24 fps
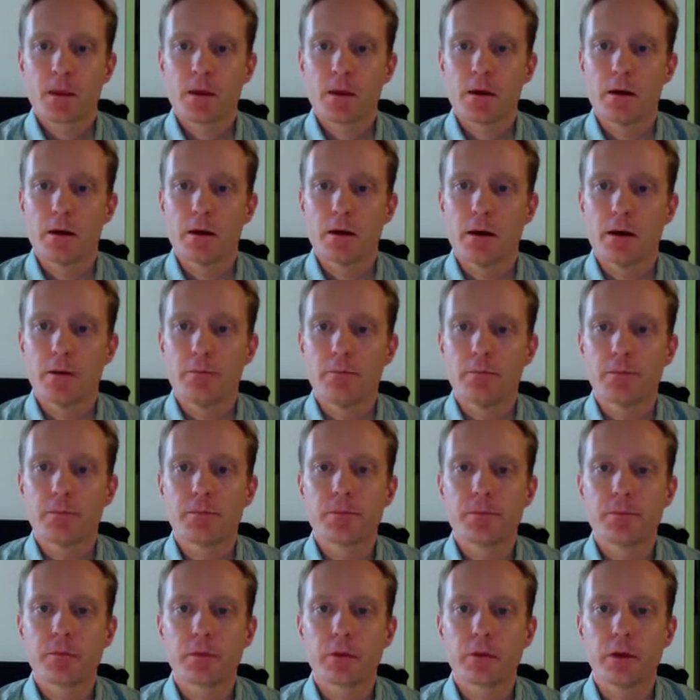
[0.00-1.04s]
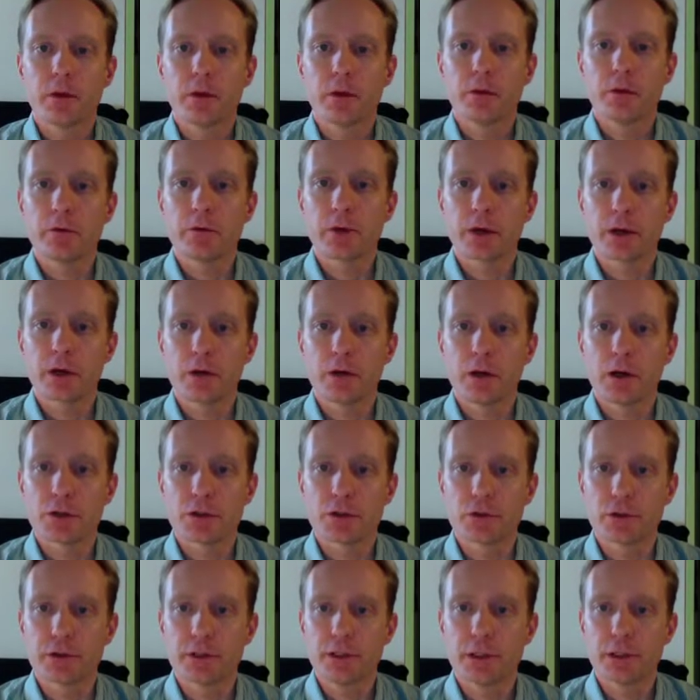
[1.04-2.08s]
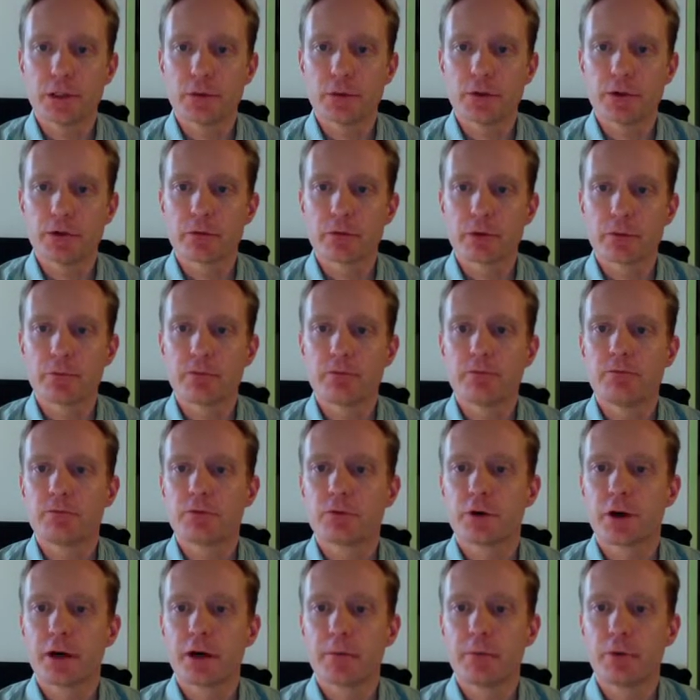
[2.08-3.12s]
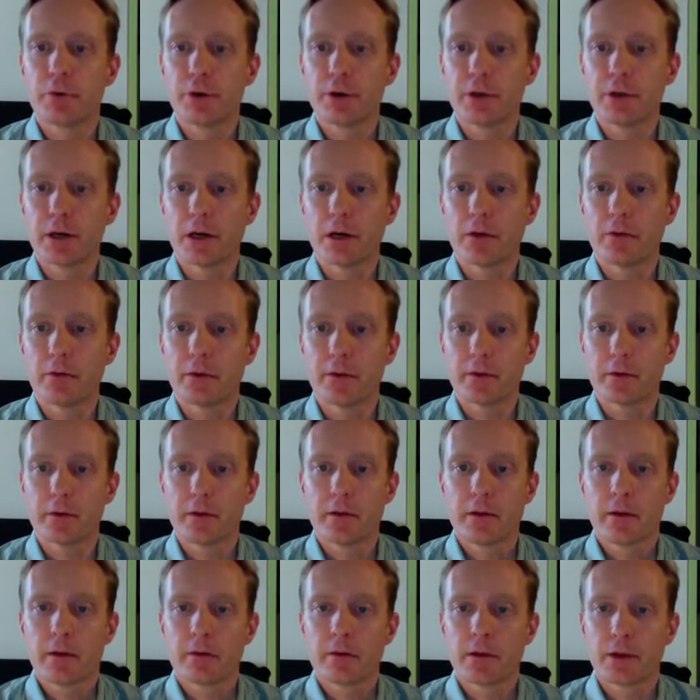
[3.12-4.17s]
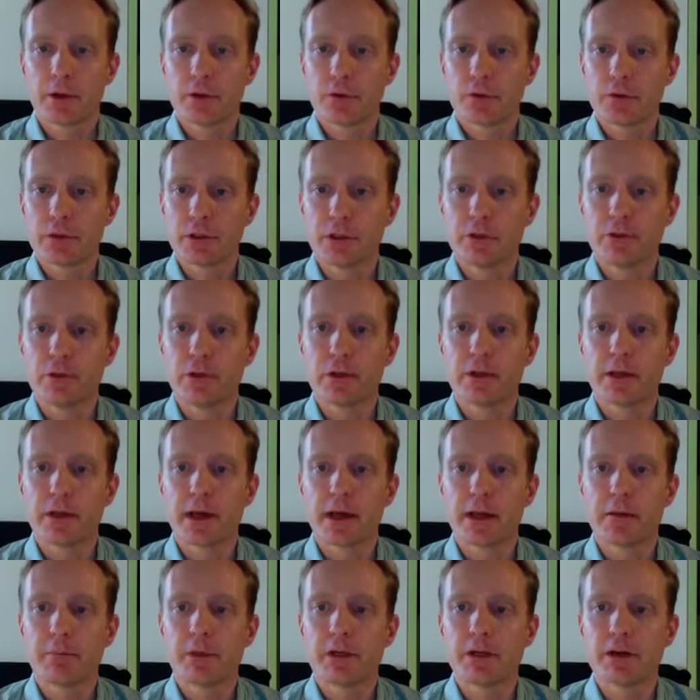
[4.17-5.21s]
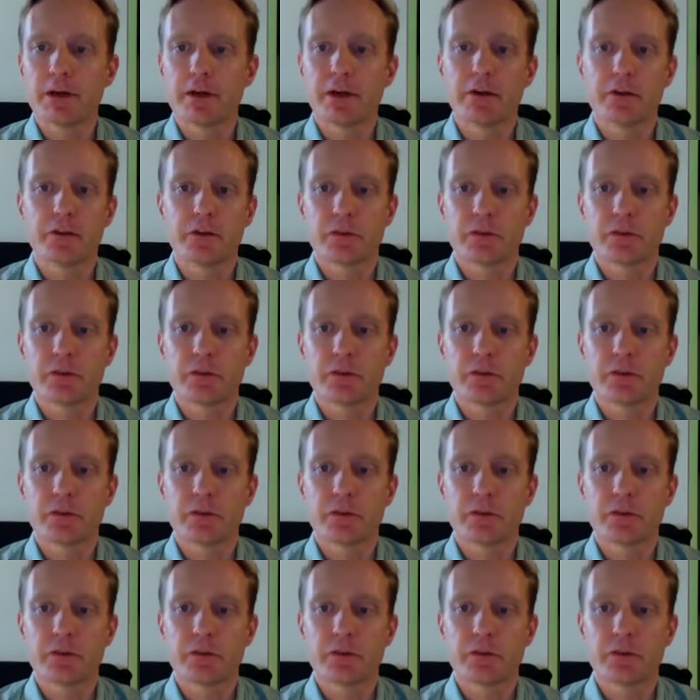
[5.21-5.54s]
The psychological egoist would try to point out that you're only doing that because,